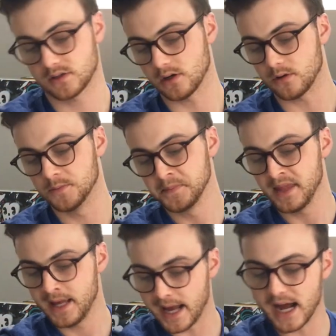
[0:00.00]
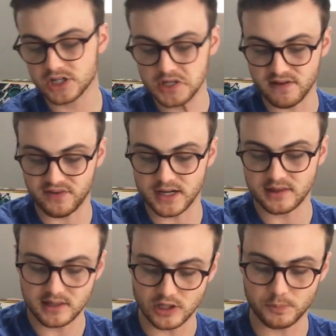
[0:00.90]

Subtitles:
So actually, if anything,